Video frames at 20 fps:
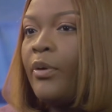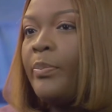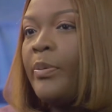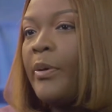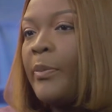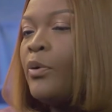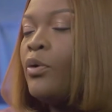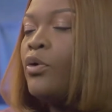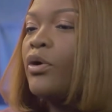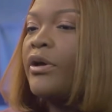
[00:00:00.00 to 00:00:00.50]

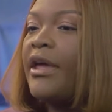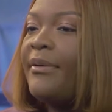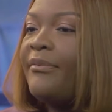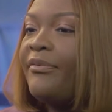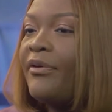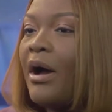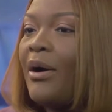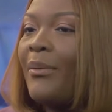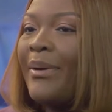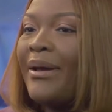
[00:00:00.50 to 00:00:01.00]
People who came
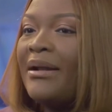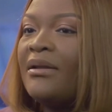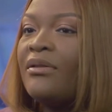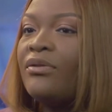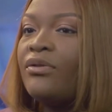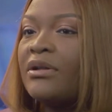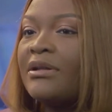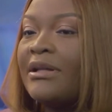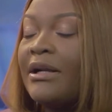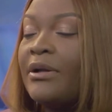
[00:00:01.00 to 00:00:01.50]
for our wedding
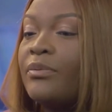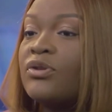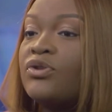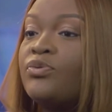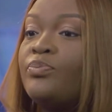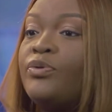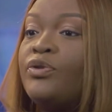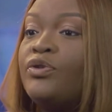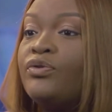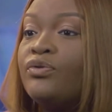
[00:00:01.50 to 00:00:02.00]
thought that it was
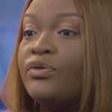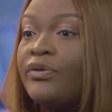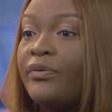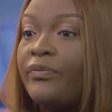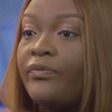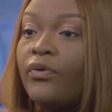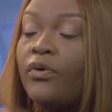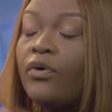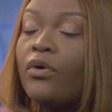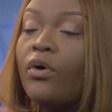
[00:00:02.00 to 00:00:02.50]

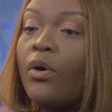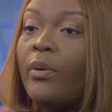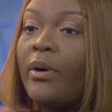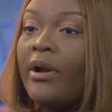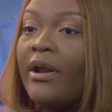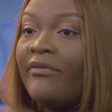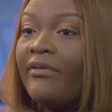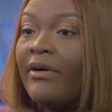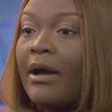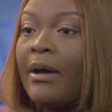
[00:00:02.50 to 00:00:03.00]
beautiful or
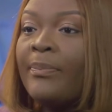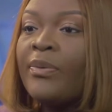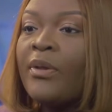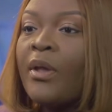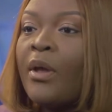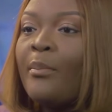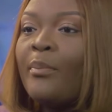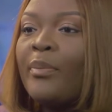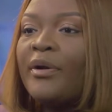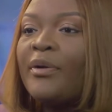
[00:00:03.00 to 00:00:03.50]
whatever,
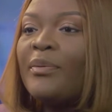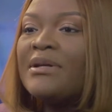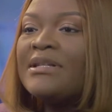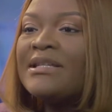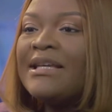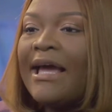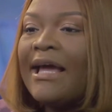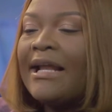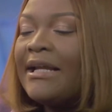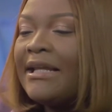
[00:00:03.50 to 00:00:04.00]
but it
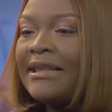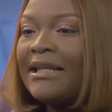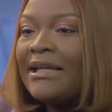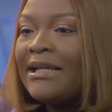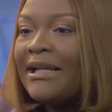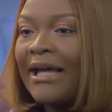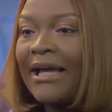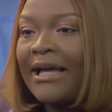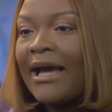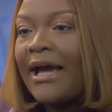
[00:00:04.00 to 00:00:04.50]
wasn't anything
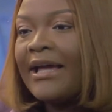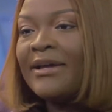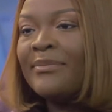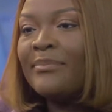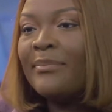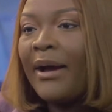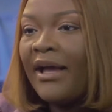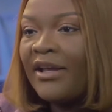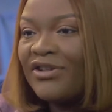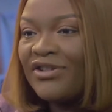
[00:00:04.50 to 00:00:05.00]
like I
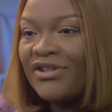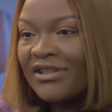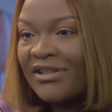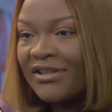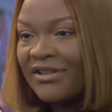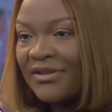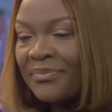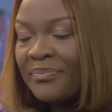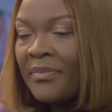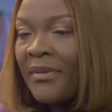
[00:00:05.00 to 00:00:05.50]

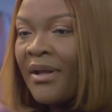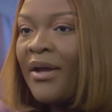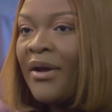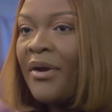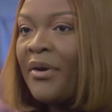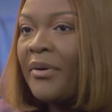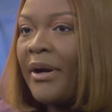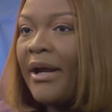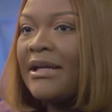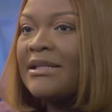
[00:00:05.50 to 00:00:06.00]
imagined,
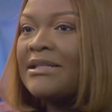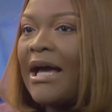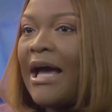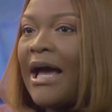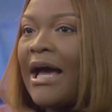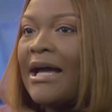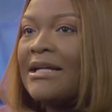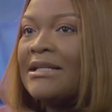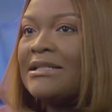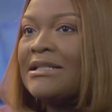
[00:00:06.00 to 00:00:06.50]
right?
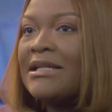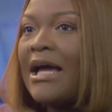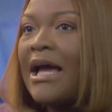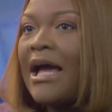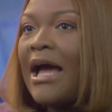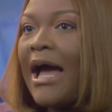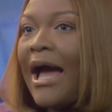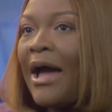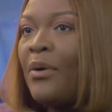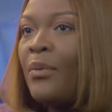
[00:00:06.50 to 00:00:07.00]
And
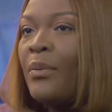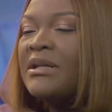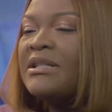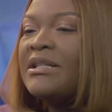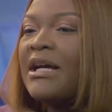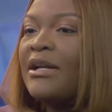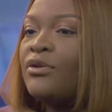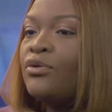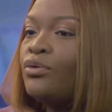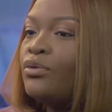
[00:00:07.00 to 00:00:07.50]
I wish
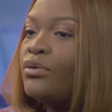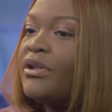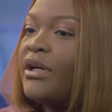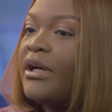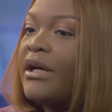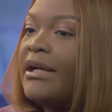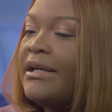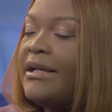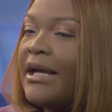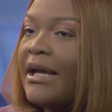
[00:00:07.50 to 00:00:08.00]
I'd known
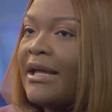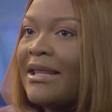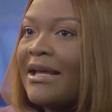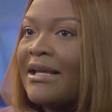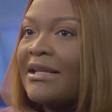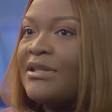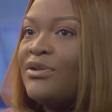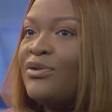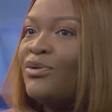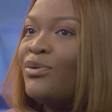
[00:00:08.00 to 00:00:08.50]
earlier
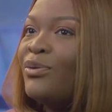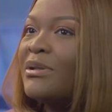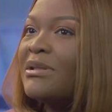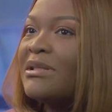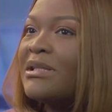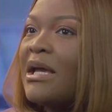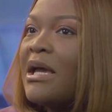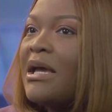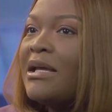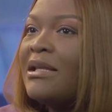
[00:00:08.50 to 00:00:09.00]
that, you know what,
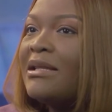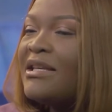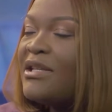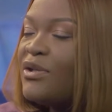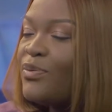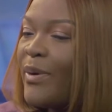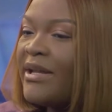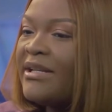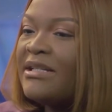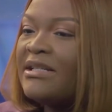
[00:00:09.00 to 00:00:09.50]

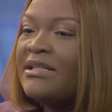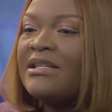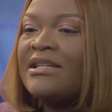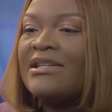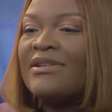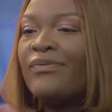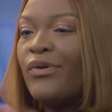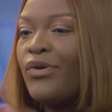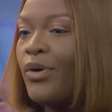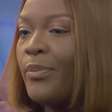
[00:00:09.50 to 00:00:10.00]
this wedding
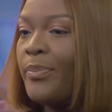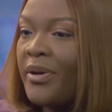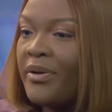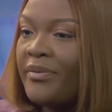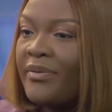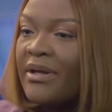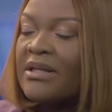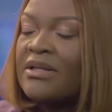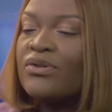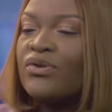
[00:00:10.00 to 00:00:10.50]
is for your
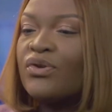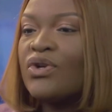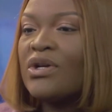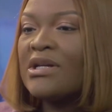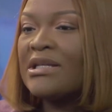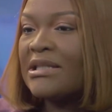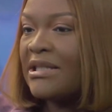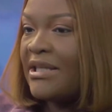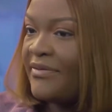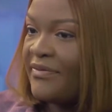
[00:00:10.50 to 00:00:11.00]
parents, so
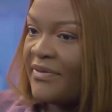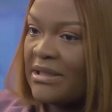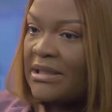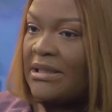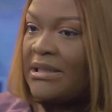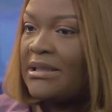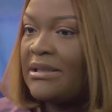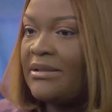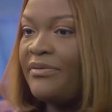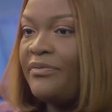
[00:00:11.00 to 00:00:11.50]
just leave
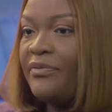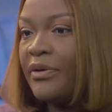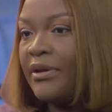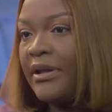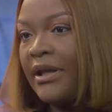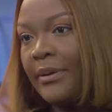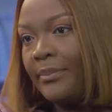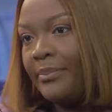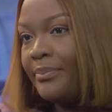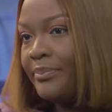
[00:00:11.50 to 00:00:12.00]
it for
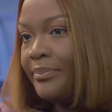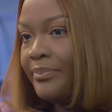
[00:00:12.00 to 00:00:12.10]
them.